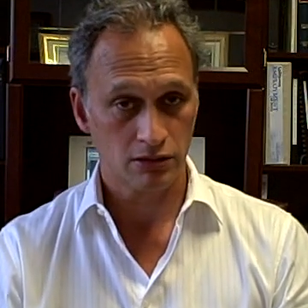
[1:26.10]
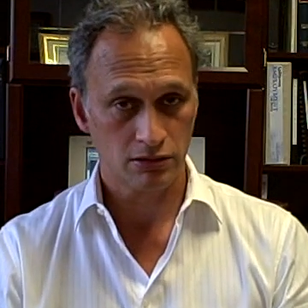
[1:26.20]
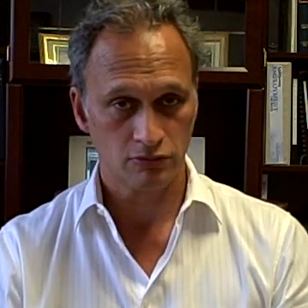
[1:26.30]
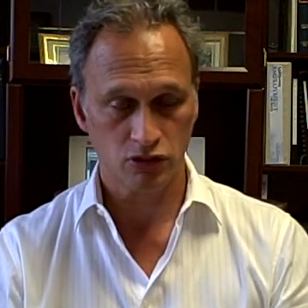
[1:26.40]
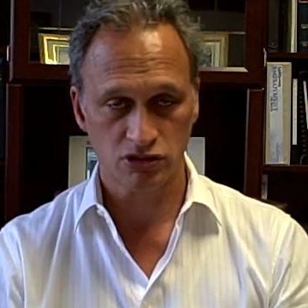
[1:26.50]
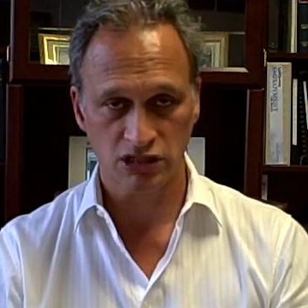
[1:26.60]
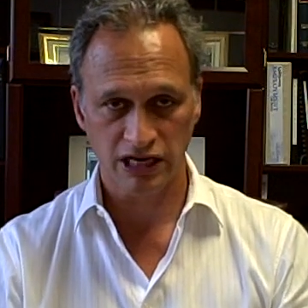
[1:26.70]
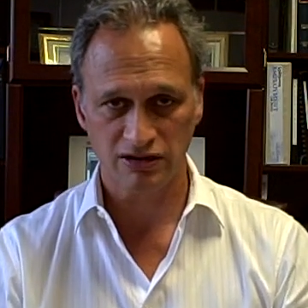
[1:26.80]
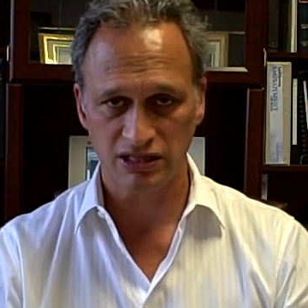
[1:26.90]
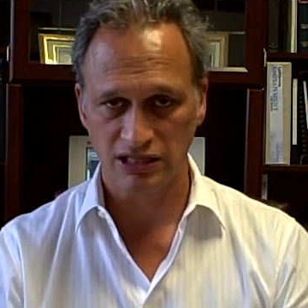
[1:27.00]
most
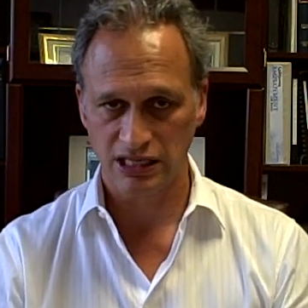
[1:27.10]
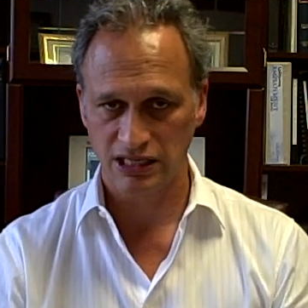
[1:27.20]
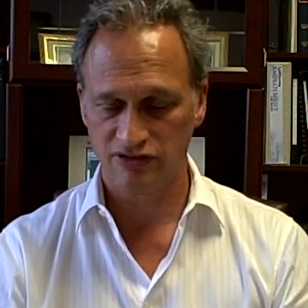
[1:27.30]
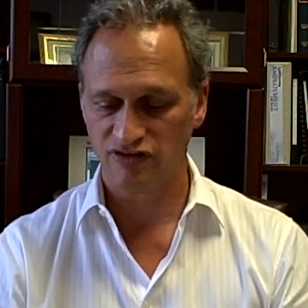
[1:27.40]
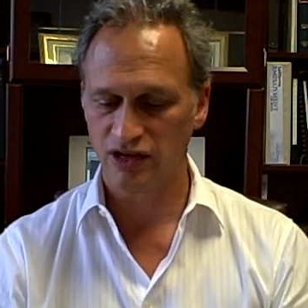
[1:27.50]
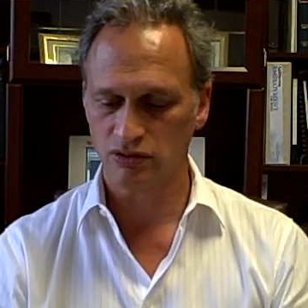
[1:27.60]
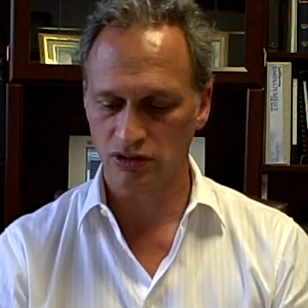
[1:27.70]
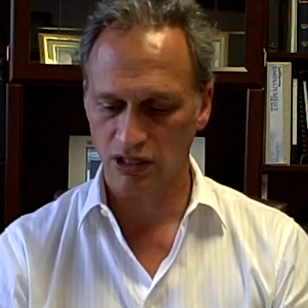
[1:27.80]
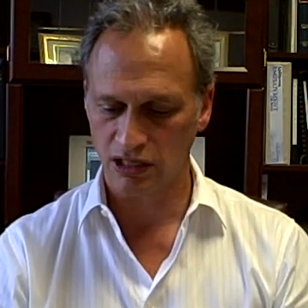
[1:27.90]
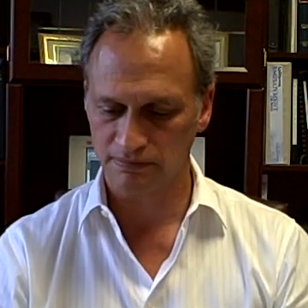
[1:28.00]
glaringly in federal
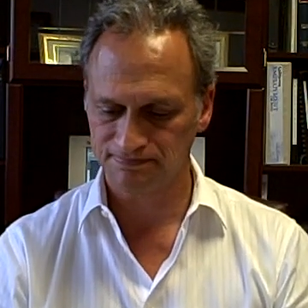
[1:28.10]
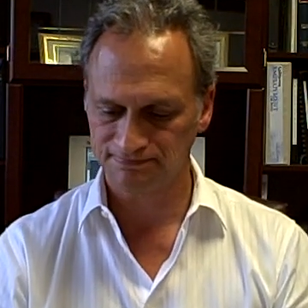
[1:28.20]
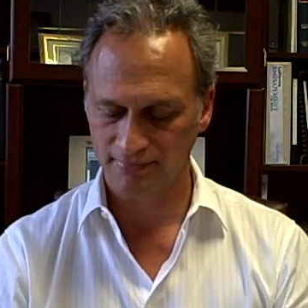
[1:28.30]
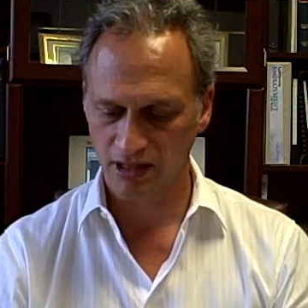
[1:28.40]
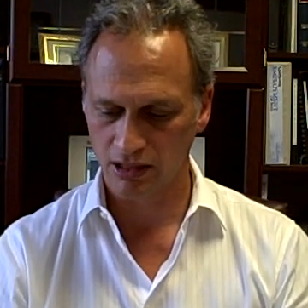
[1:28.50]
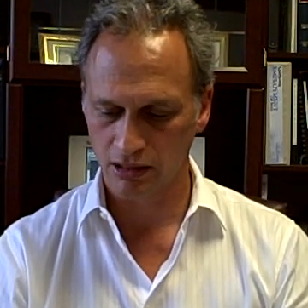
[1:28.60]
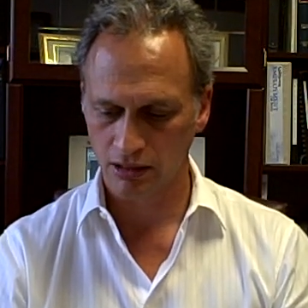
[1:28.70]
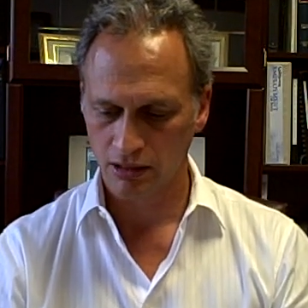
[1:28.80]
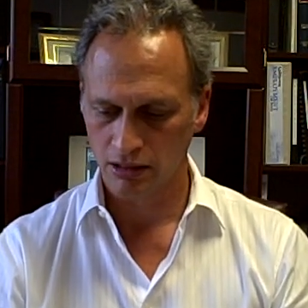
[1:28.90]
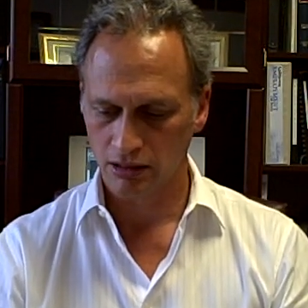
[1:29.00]
law.
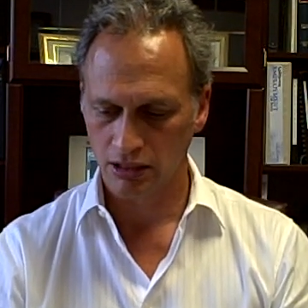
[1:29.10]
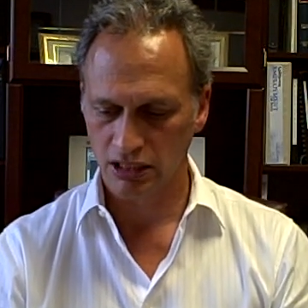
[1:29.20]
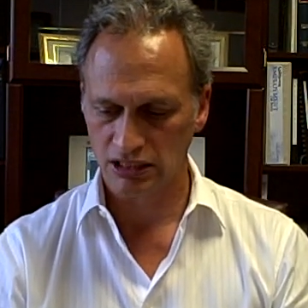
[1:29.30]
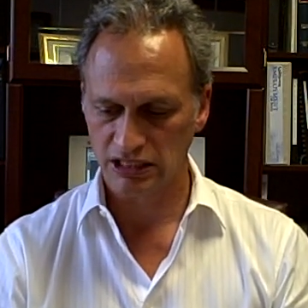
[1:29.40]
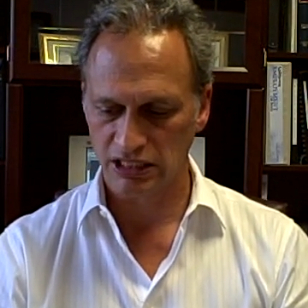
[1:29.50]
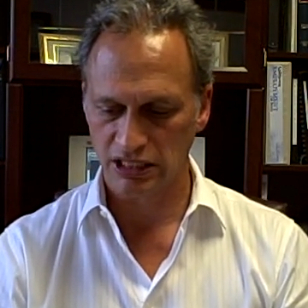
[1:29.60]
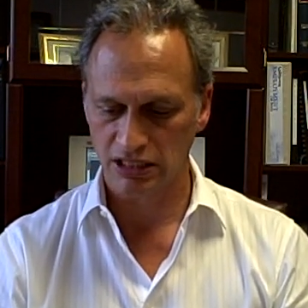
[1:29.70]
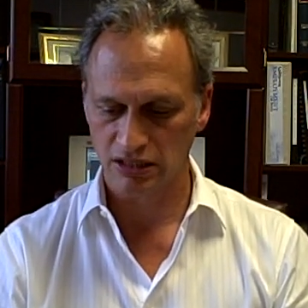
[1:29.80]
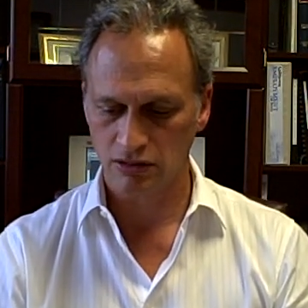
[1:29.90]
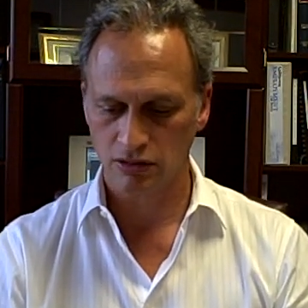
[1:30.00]
At
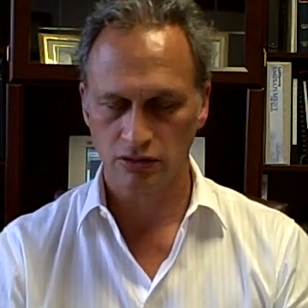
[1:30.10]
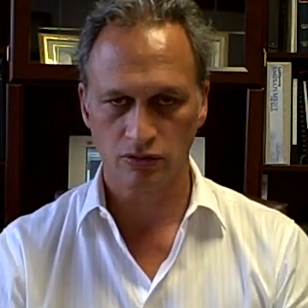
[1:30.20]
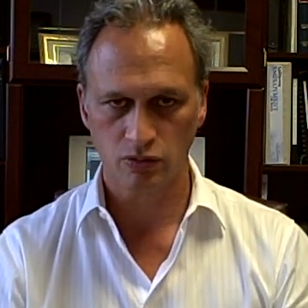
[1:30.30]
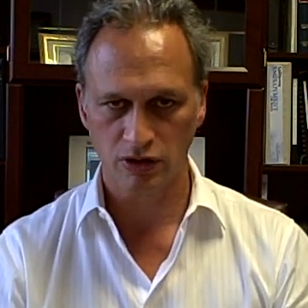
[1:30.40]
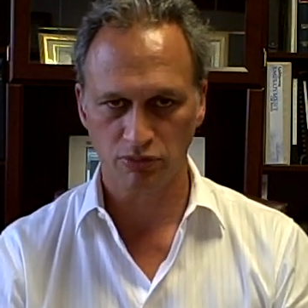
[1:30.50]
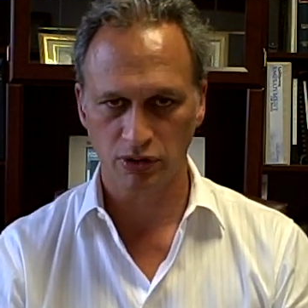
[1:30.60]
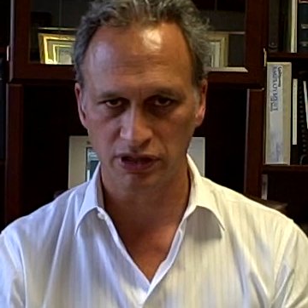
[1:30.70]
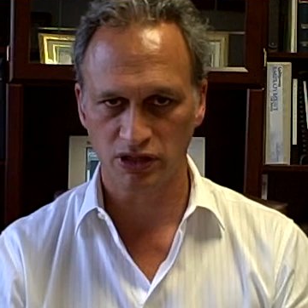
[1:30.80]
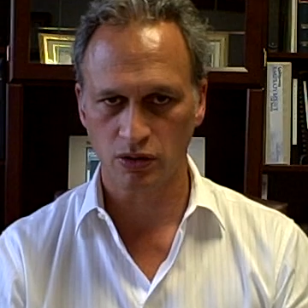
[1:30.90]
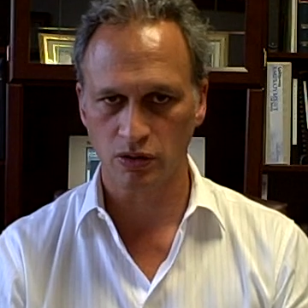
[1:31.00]
one
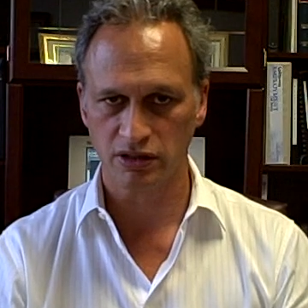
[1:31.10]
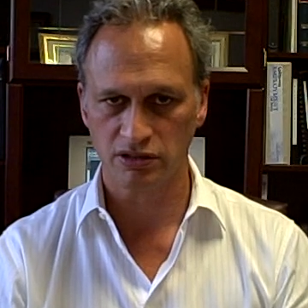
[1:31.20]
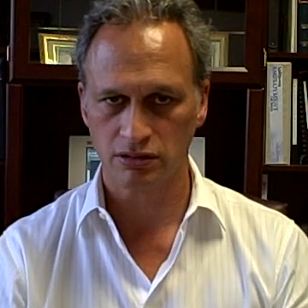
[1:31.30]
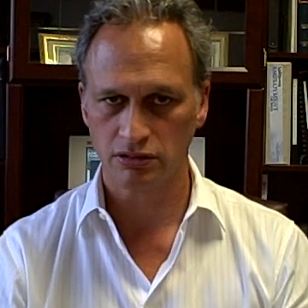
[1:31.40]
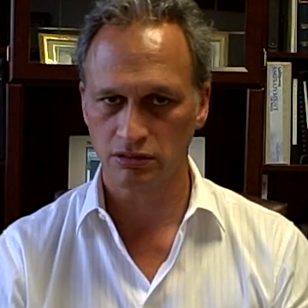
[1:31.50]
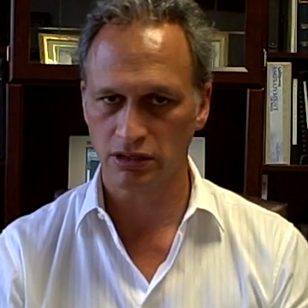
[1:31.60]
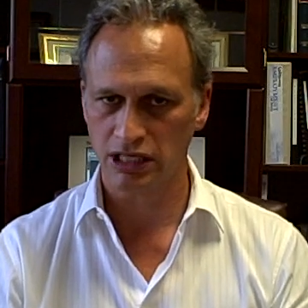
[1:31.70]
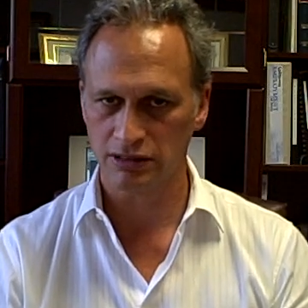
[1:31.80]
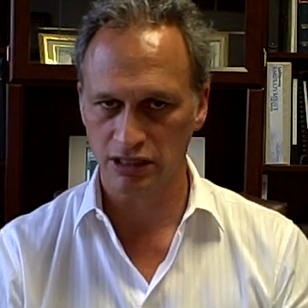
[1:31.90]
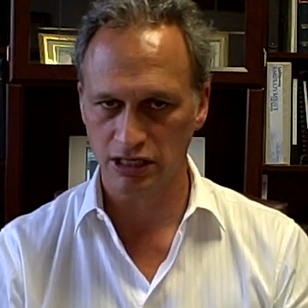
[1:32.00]
point, the court
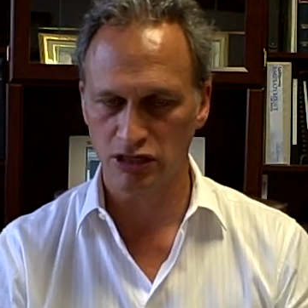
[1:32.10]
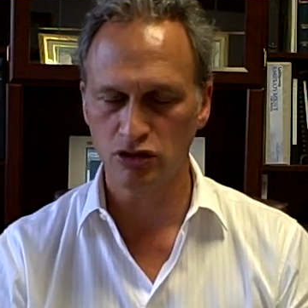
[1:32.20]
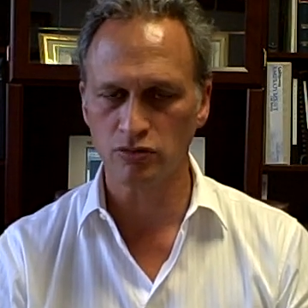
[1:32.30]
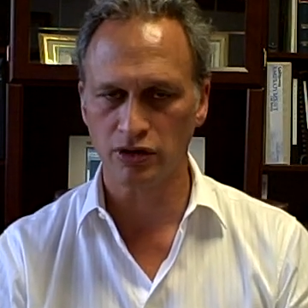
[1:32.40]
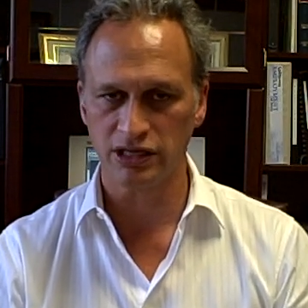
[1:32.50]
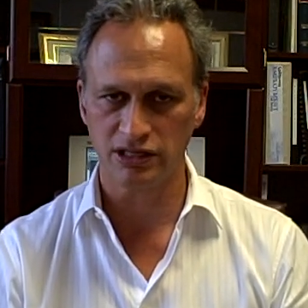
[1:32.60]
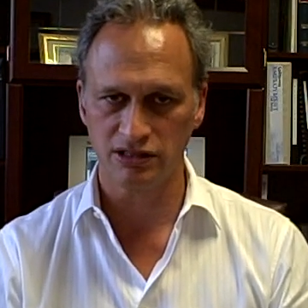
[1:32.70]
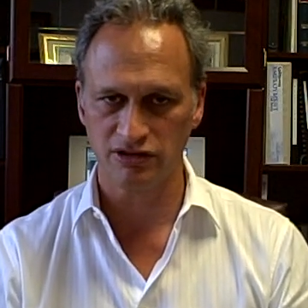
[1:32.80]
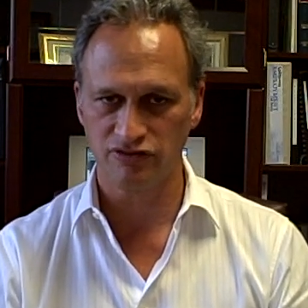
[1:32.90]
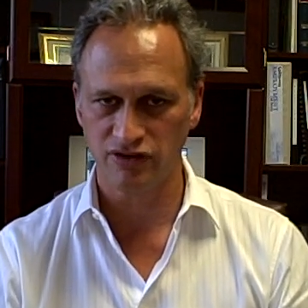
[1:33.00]
enumerated
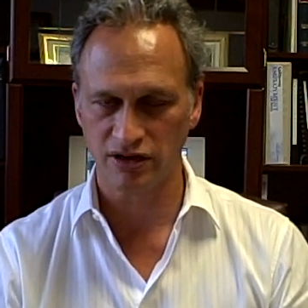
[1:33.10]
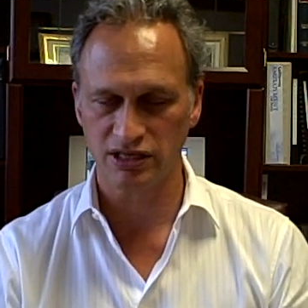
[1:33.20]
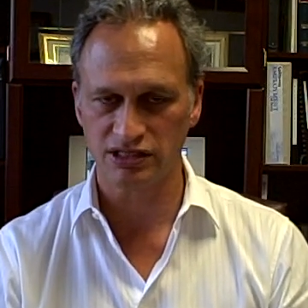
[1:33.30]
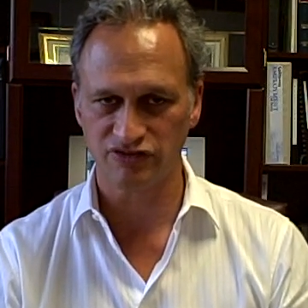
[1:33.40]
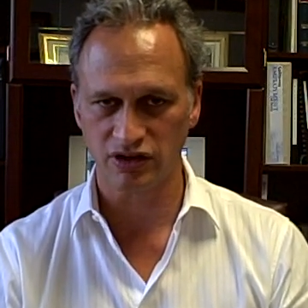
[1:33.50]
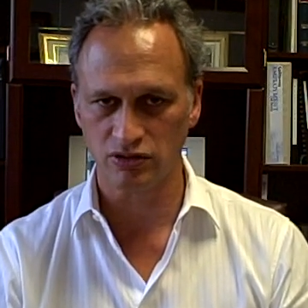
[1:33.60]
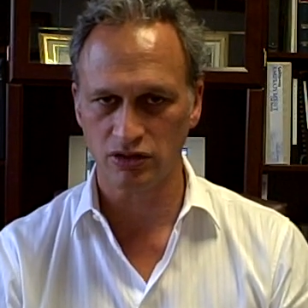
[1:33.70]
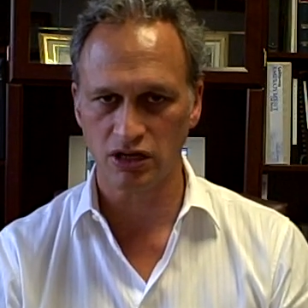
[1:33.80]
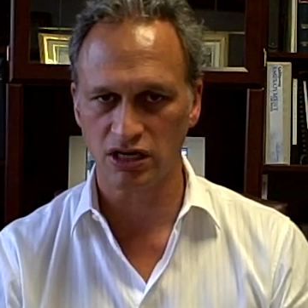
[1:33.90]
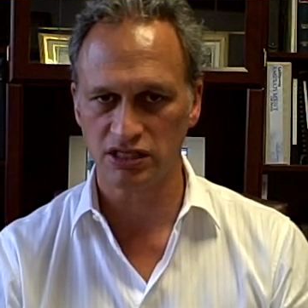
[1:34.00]
the various federal
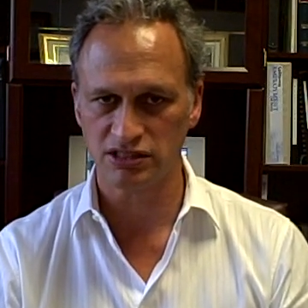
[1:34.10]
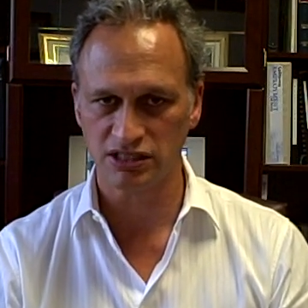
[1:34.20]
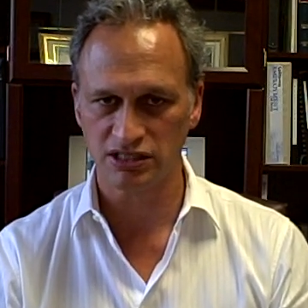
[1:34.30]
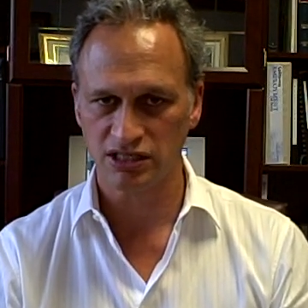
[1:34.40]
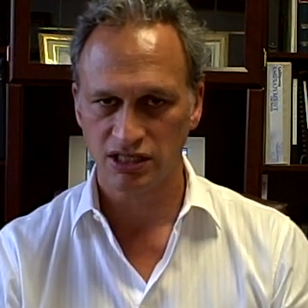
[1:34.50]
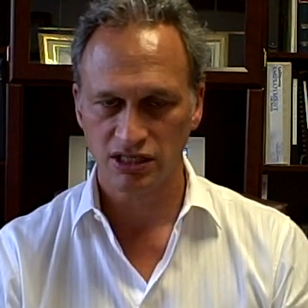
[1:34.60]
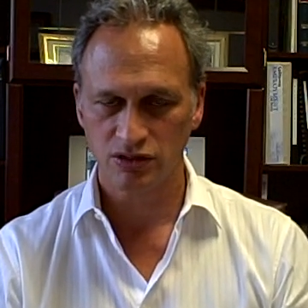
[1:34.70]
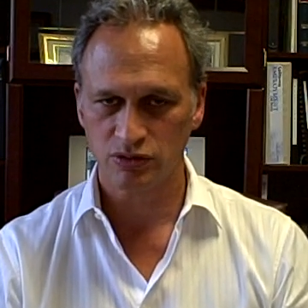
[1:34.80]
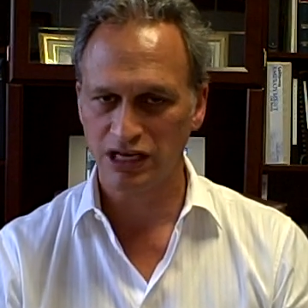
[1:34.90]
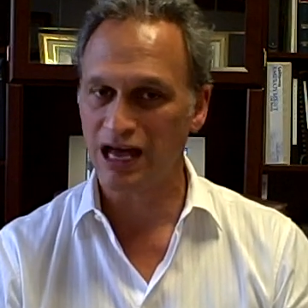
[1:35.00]
laws that
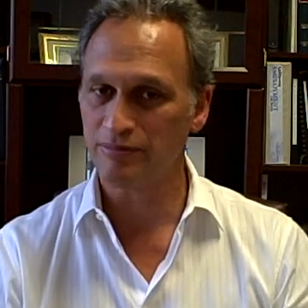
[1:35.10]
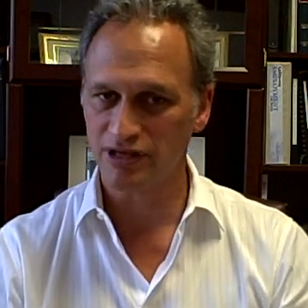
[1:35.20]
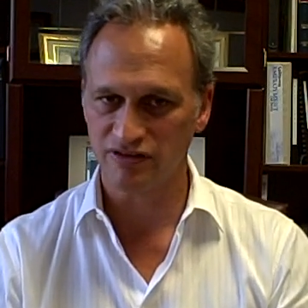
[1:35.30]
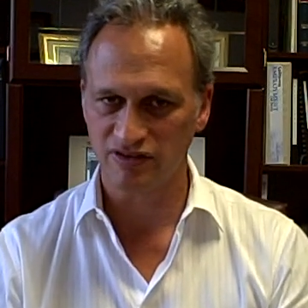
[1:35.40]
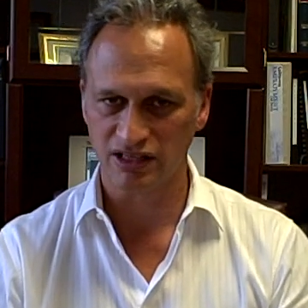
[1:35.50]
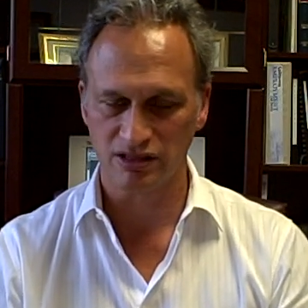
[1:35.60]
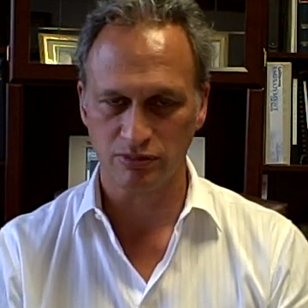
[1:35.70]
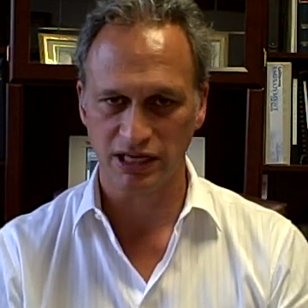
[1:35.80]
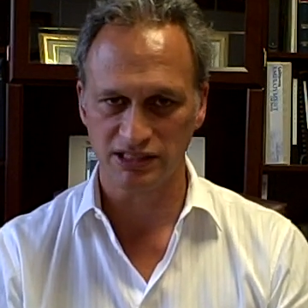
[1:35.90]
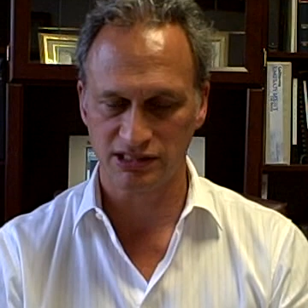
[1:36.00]
would not be affected
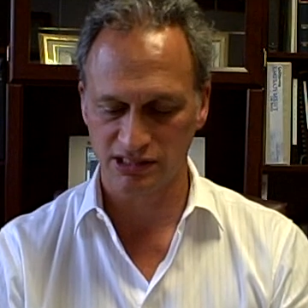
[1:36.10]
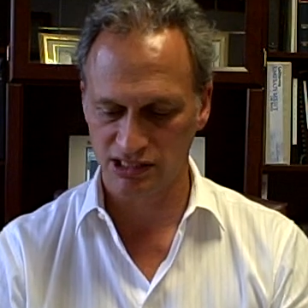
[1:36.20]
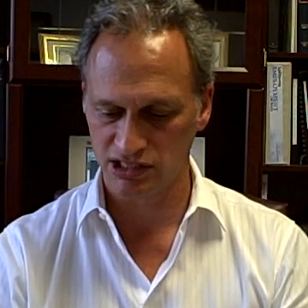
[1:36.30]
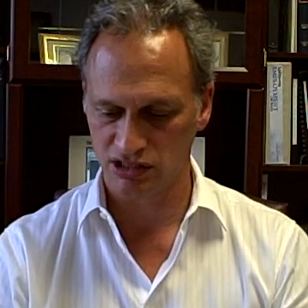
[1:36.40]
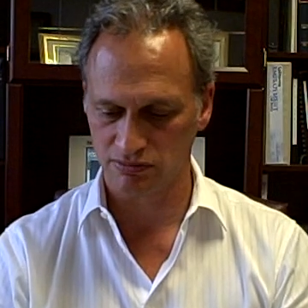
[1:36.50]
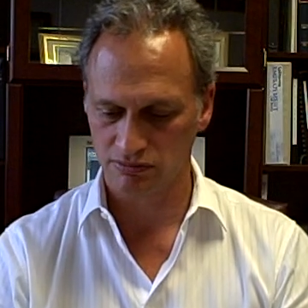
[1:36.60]
by its decision.